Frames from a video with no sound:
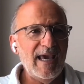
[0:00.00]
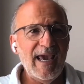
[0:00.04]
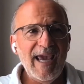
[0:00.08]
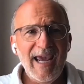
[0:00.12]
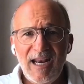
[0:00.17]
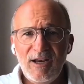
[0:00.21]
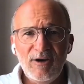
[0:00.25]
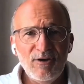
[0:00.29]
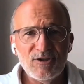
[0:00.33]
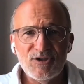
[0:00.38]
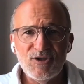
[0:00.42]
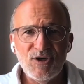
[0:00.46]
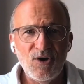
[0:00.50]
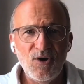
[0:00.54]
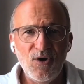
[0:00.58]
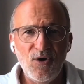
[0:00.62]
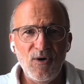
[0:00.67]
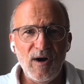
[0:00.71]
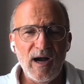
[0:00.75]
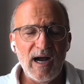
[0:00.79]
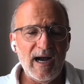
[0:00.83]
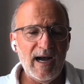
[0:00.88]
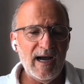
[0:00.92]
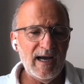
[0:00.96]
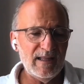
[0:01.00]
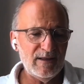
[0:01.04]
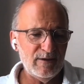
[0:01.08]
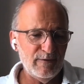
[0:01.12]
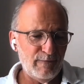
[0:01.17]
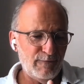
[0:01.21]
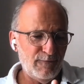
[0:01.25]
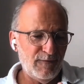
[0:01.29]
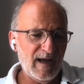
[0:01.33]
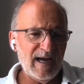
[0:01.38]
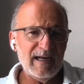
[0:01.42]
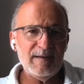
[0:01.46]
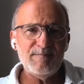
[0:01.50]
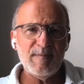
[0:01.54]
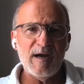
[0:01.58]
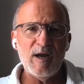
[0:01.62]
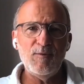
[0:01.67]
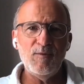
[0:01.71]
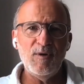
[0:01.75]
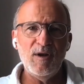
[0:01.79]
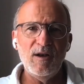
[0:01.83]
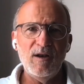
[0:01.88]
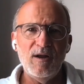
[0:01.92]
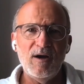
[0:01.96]
eight years ago, I had the flight
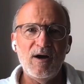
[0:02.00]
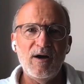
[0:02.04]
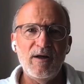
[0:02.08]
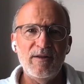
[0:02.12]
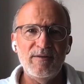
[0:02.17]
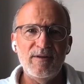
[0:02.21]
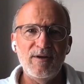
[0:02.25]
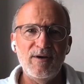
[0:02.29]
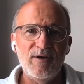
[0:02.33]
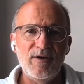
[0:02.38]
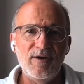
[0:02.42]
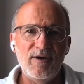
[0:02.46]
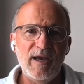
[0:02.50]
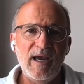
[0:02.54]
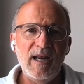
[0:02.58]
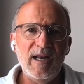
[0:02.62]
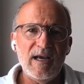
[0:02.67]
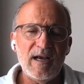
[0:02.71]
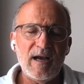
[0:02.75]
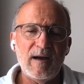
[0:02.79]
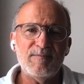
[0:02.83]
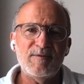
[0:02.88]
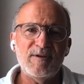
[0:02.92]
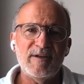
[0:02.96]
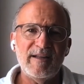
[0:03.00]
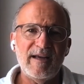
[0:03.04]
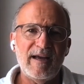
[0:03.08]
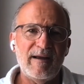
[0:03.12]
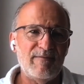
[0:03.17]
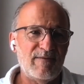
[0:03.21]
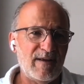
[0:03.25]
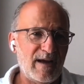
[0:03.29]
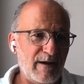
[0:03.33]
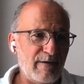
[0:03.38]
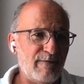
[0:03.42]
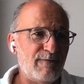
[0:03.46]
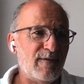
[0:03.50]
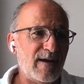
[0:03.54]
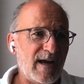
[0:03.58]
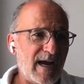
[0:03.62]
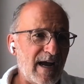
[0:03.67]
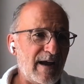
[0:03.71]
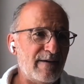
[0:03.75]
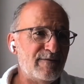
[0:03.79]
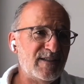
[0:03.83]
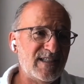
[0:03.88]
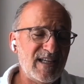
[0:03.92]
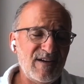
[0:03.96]
manual on the helicopter that I've,
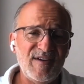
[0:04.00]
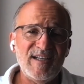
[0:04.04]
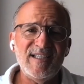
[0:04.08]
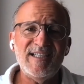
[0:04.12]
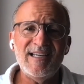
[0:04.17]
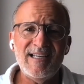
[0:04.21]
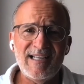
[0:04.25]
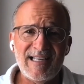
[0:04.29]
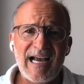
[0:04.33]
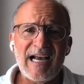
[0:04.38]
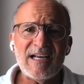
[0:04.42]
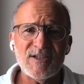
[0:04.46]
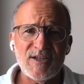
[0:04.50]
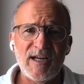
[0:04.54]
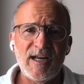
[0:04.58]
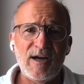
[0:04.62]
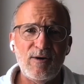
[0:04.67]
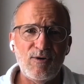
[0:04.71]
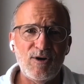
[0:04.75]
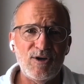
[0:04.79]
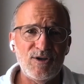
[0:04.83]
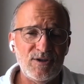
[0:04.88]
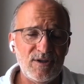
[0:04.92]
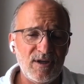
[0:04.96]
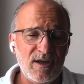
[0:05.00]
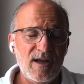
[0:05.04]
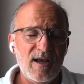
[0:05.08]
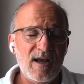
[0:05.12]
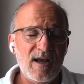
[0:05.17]
I have 17,000 hours